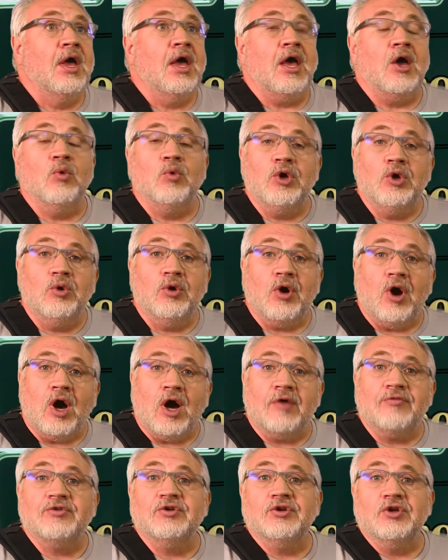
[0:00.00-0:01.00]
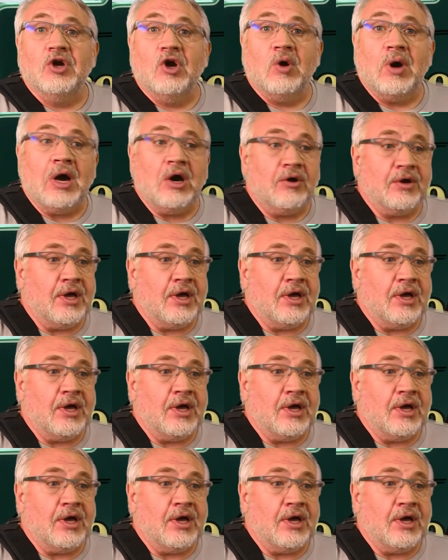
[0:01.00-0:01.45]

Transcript: And we would often go out